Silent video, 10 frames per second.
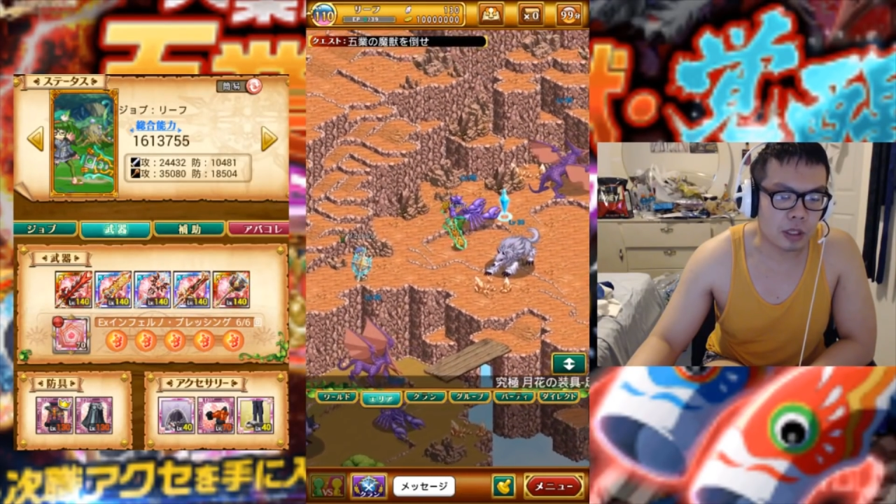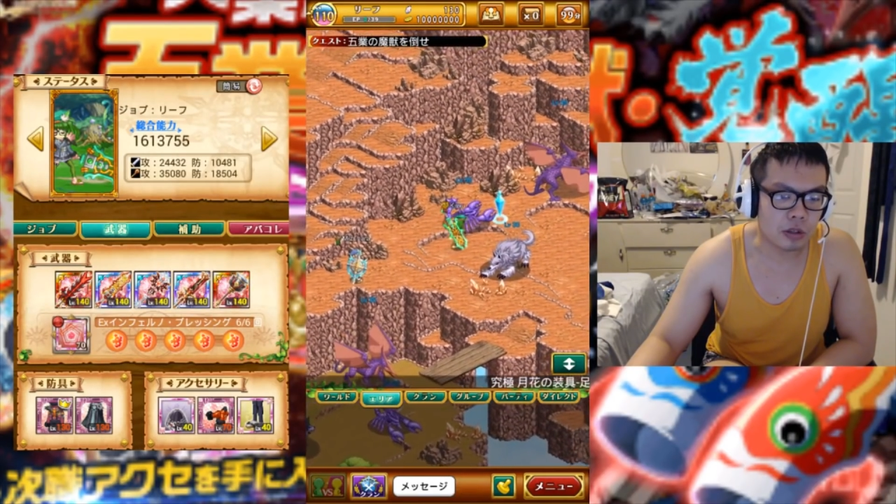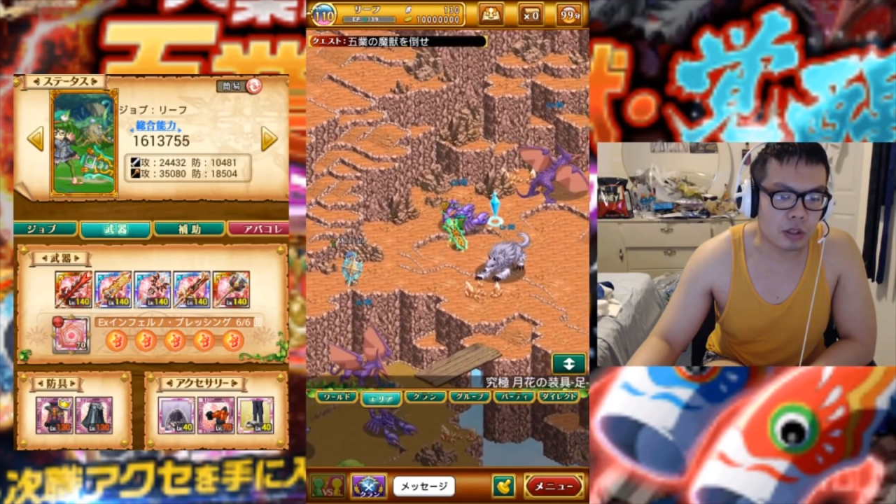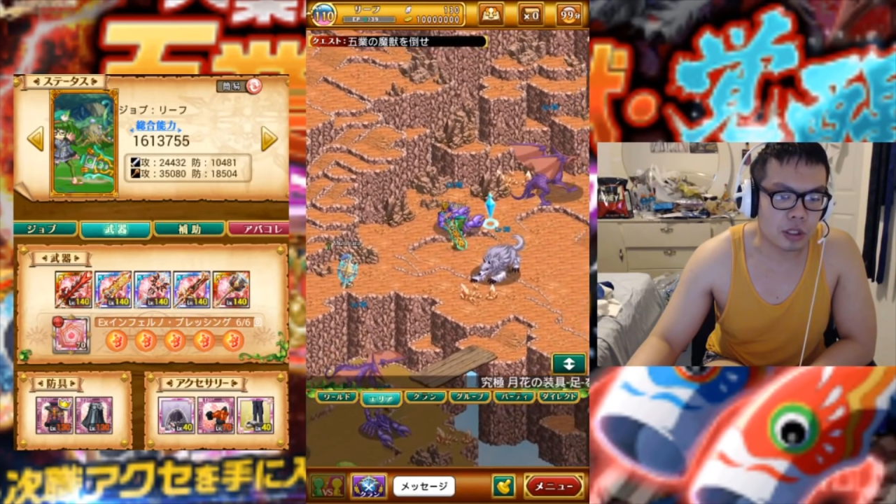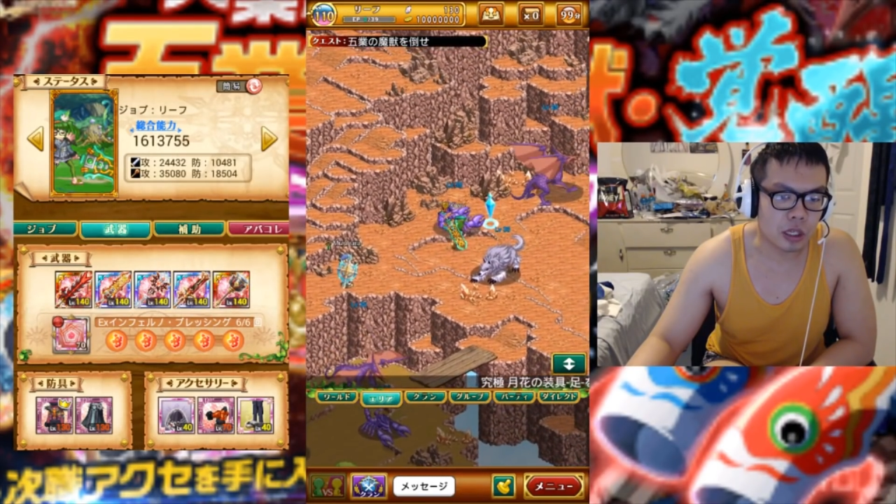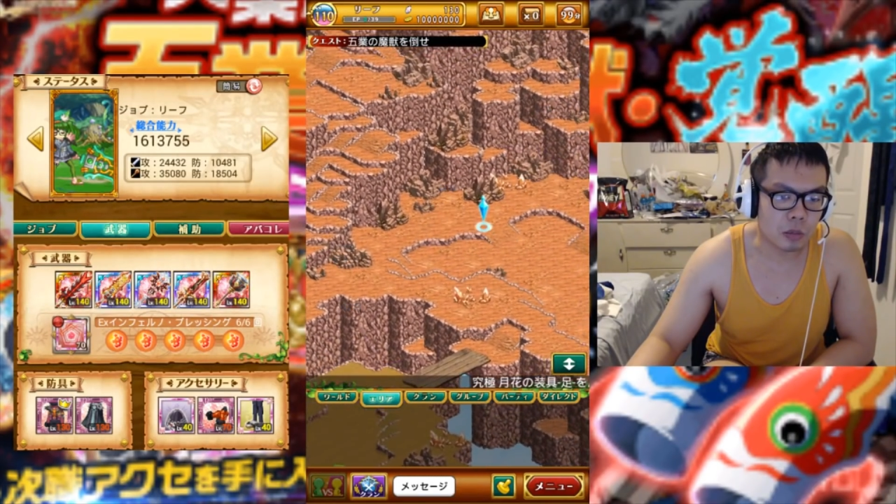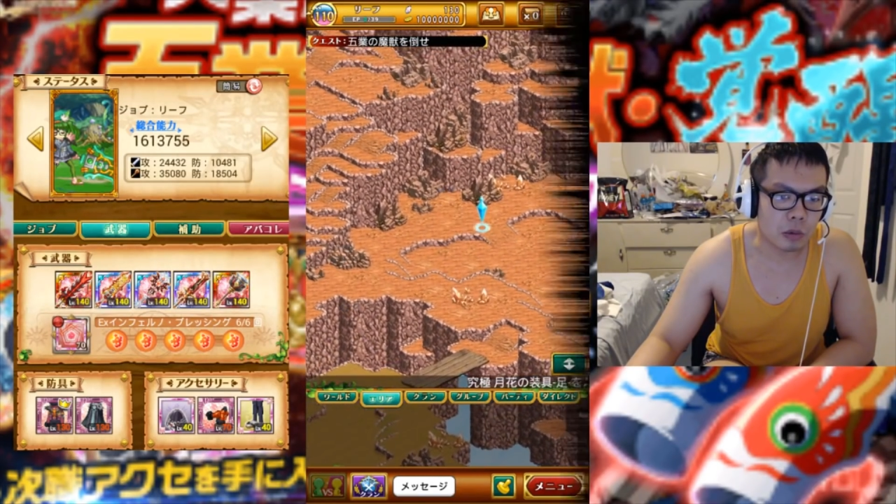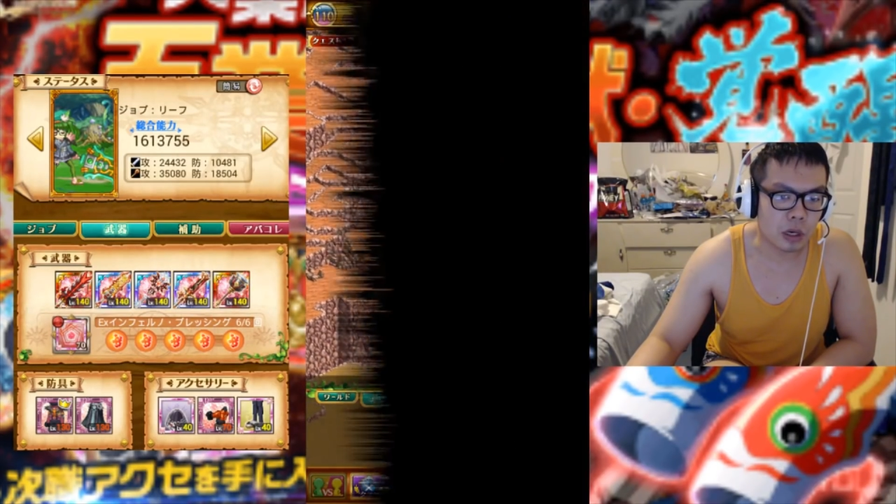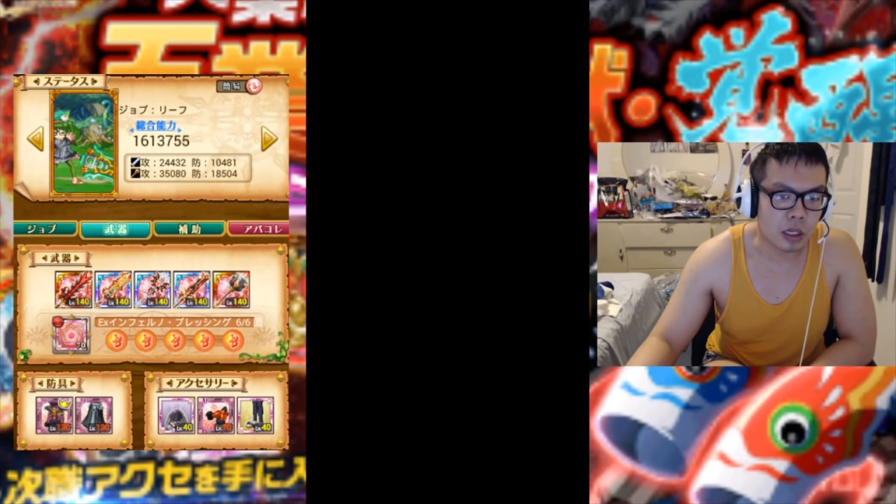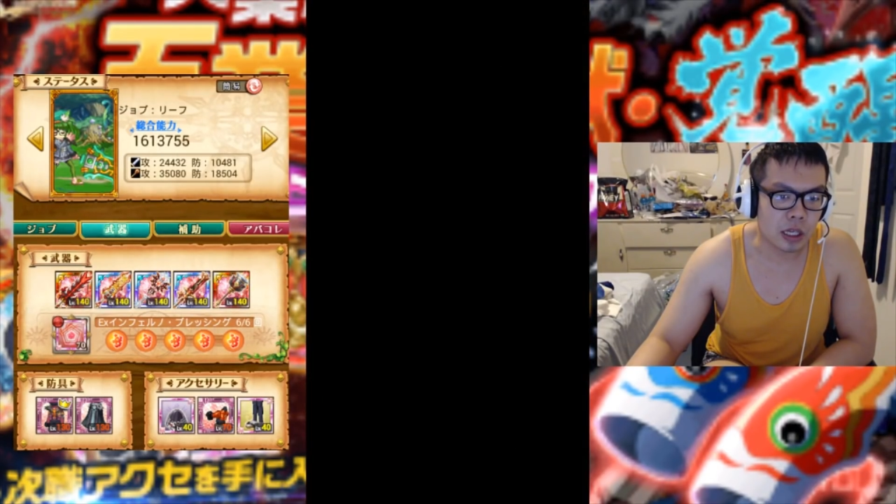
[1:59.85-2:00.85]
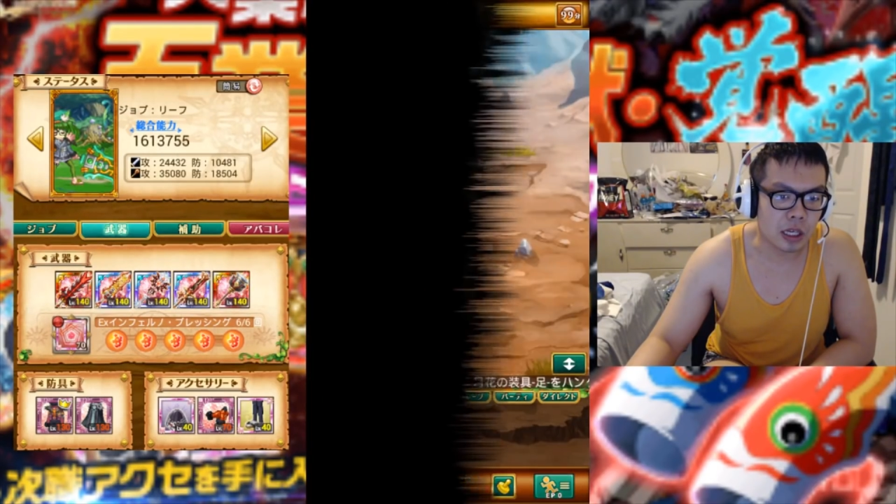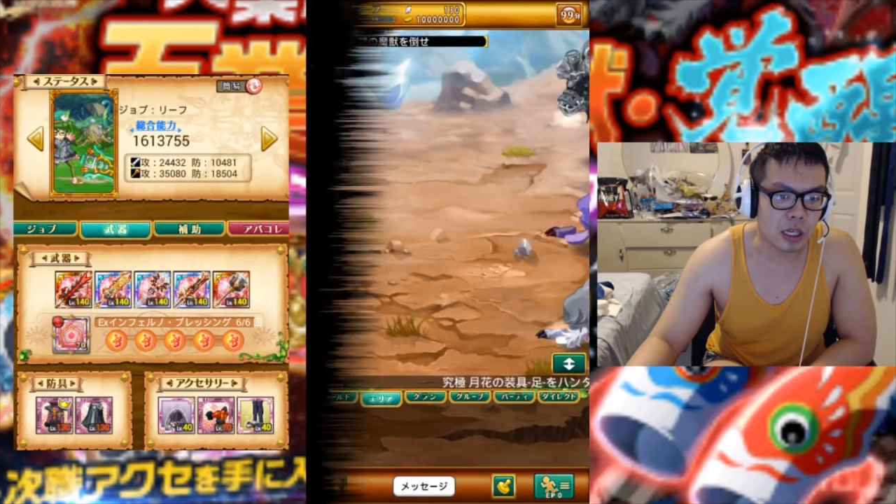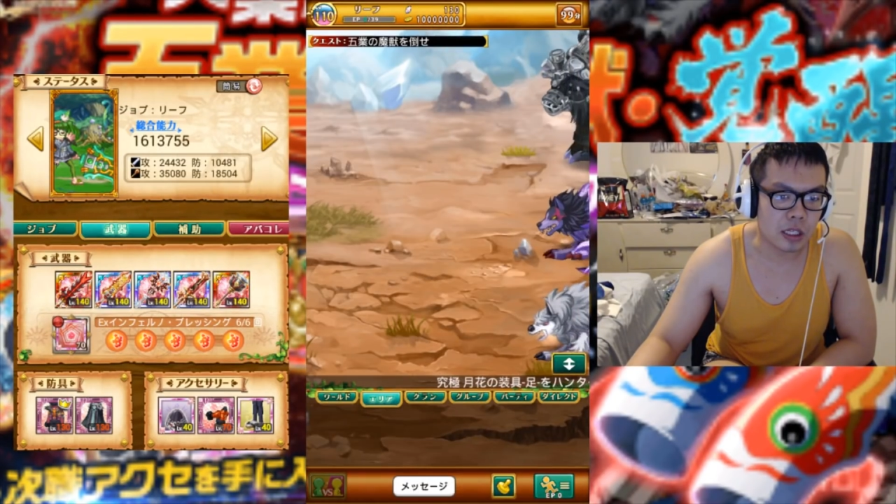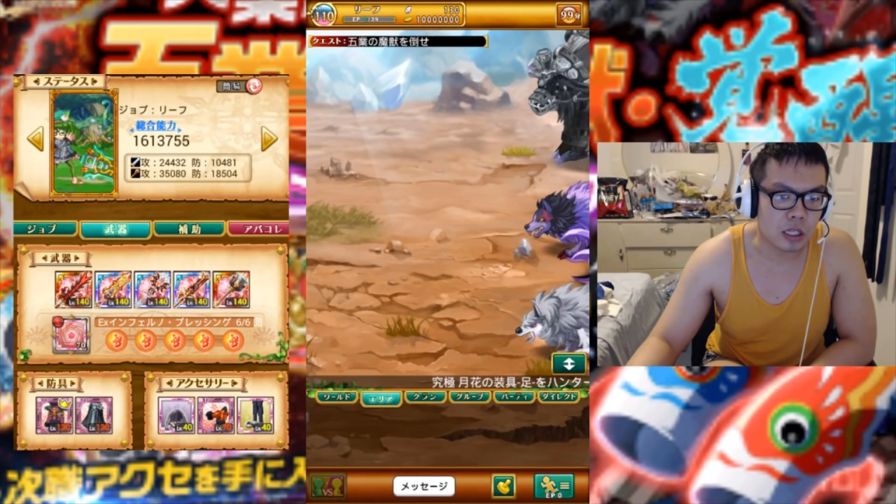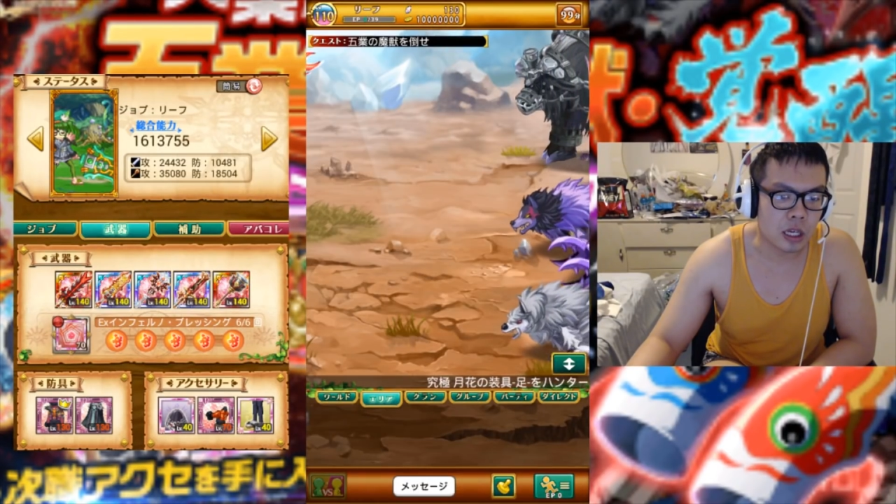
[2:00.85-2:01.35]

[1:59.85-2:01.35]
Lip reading: interesting. One is